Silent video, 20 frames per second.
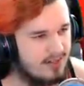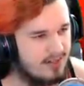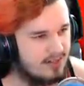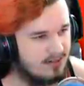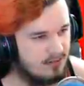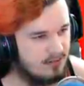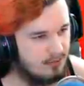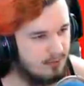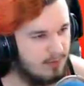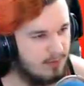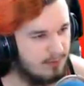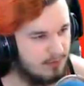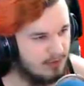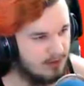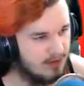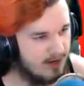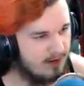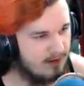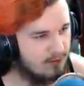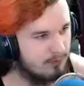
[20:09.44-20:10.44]
I don't remember
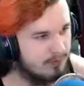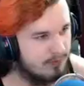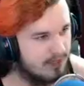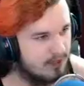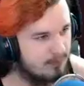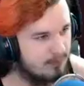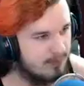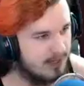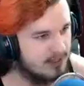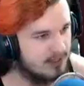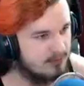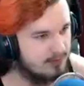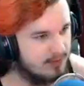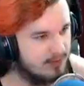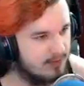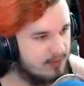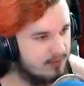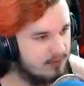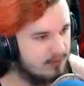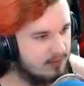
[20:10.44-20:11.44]
there ever being a
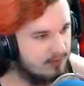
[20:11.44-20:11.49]
basement.